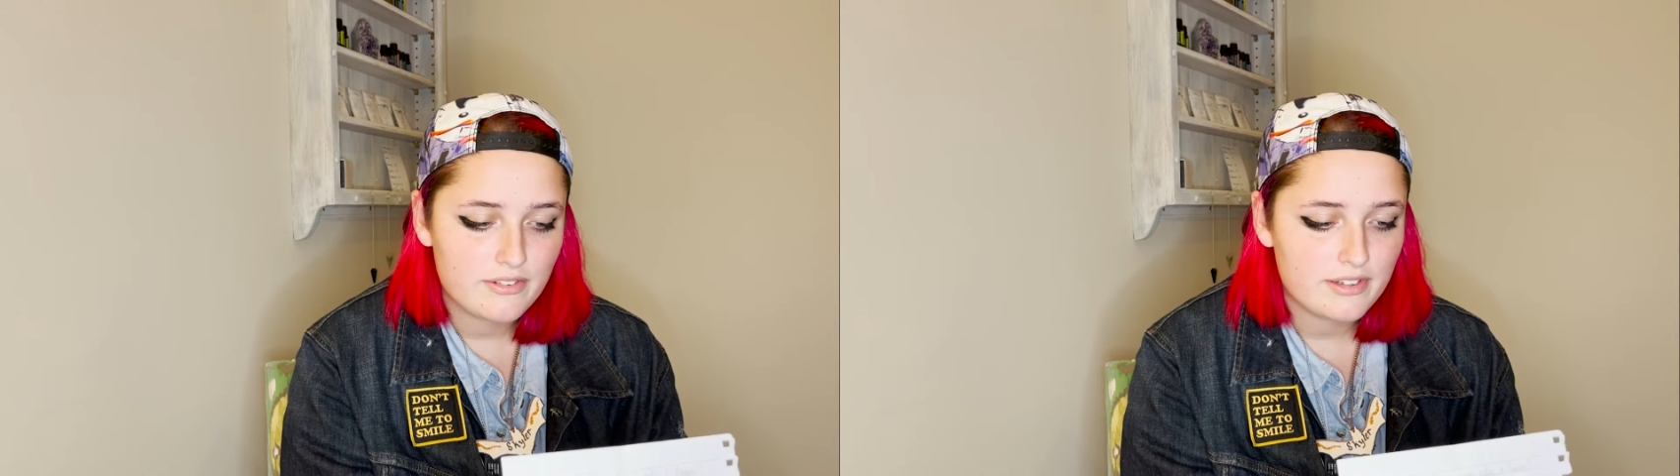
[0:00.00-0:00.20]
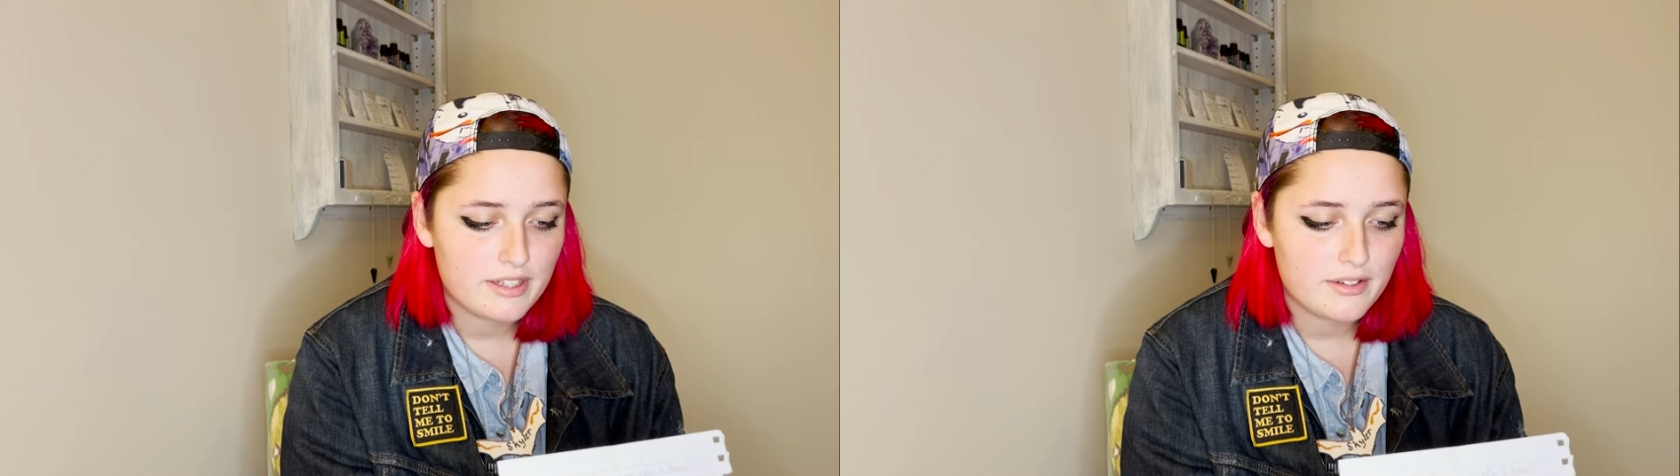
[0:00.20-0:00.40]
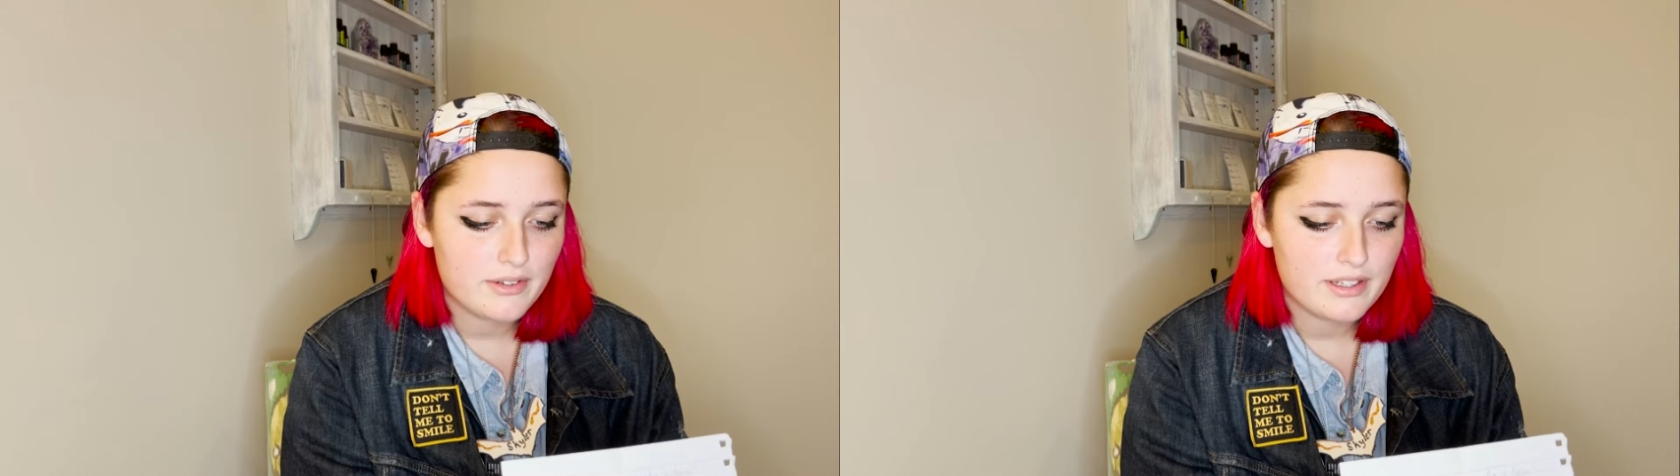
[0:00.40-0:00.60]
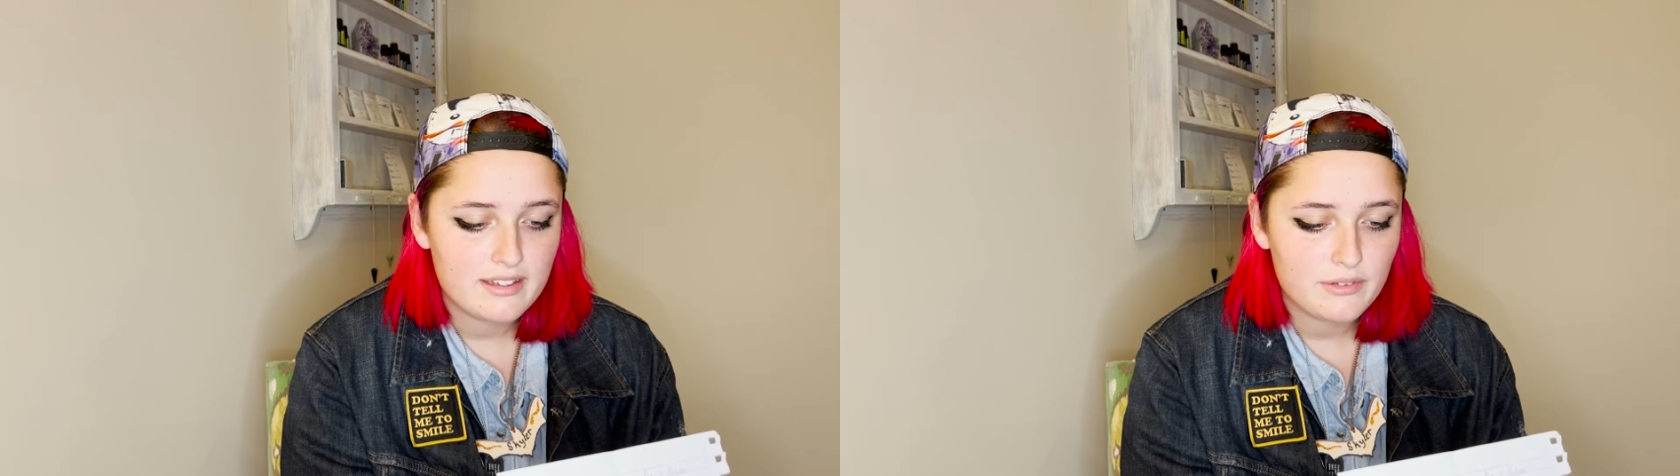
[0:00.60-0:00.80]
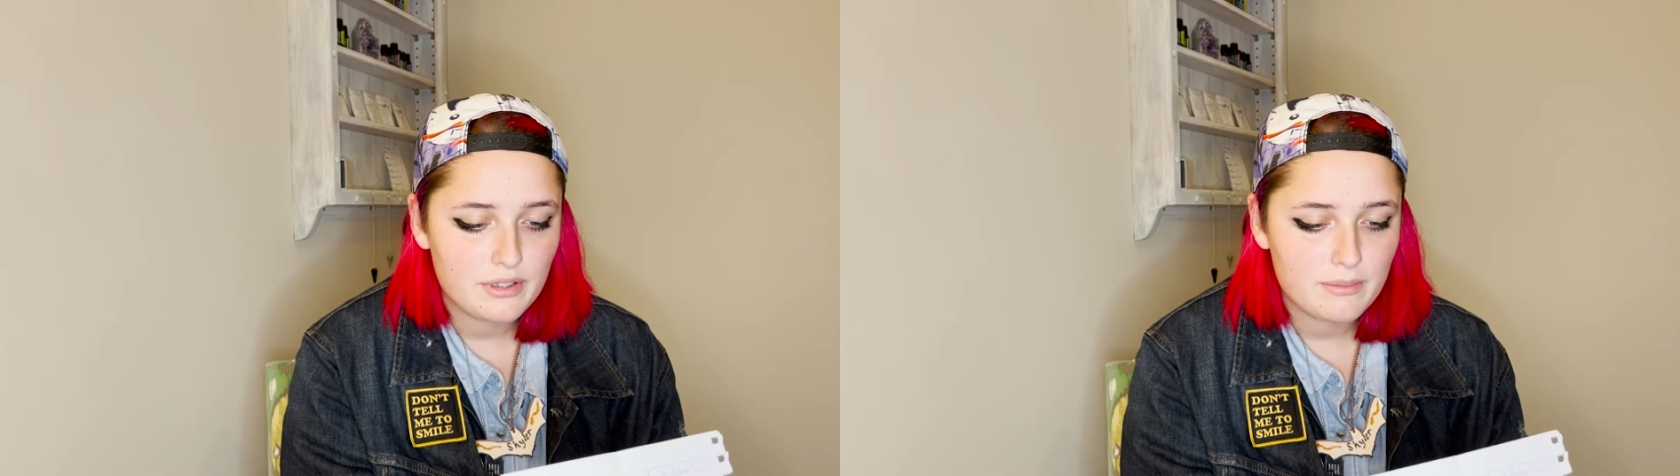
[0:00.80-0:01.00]
the flow
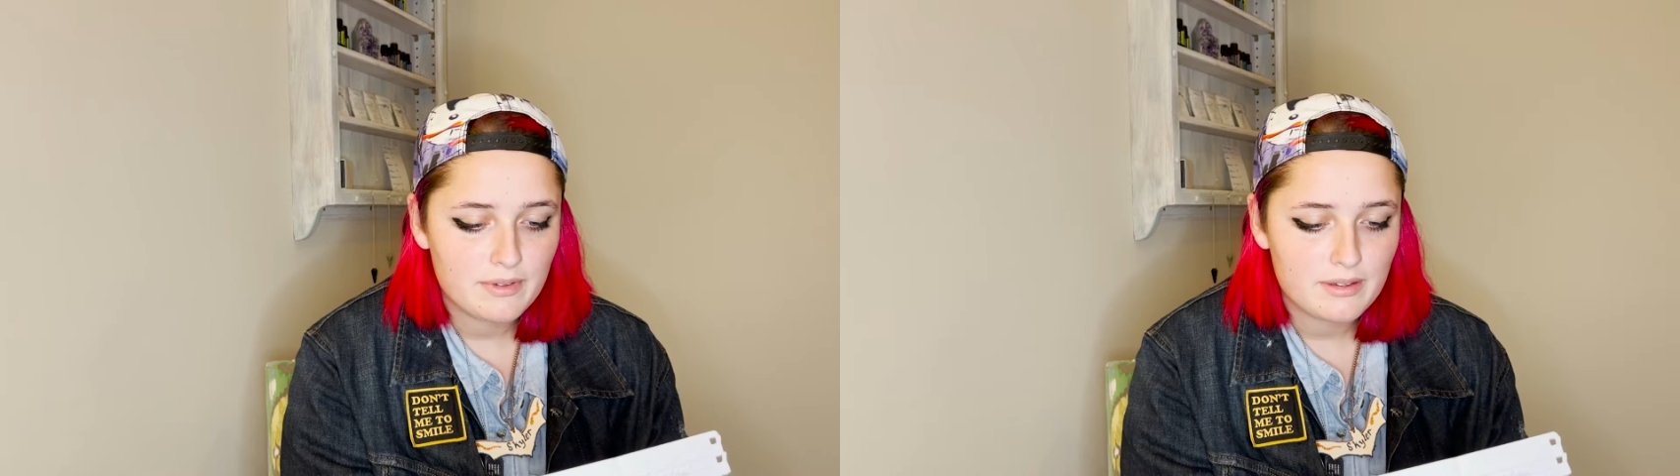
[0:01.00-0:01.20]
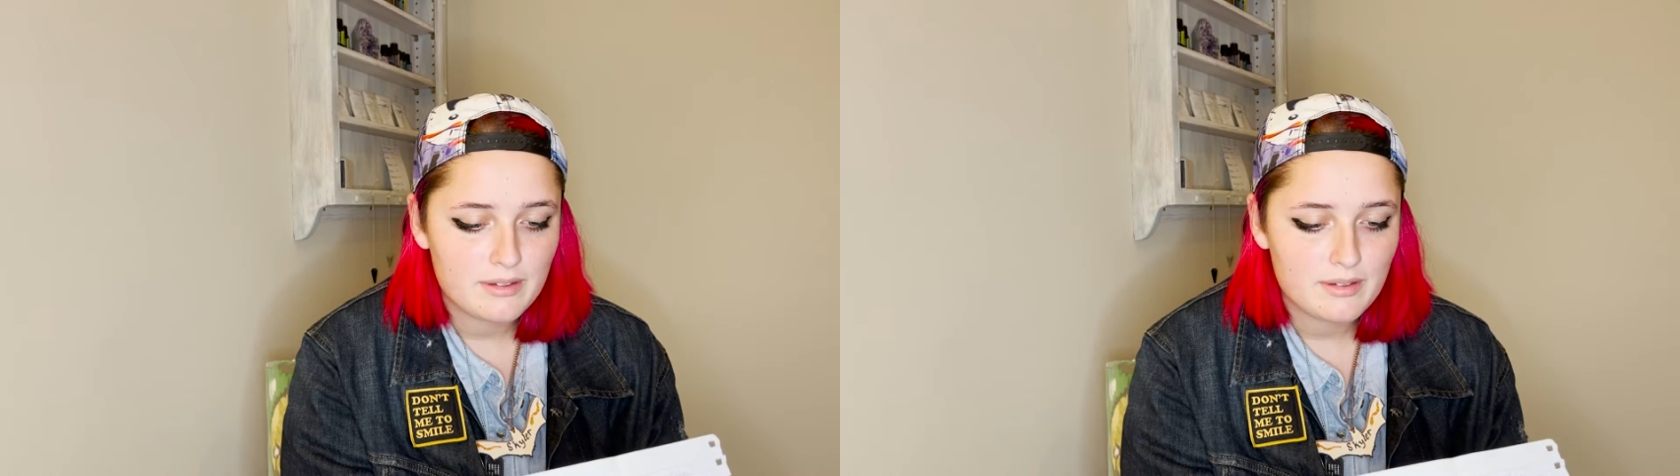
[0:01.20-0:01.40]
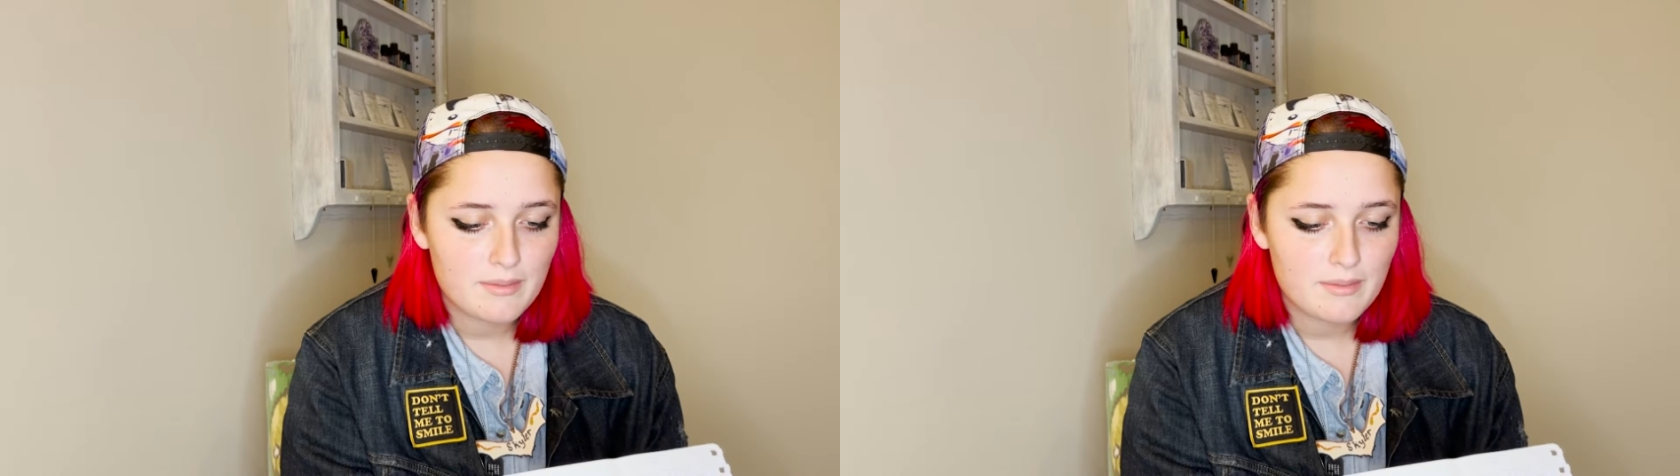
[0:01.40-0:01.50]
and dealing with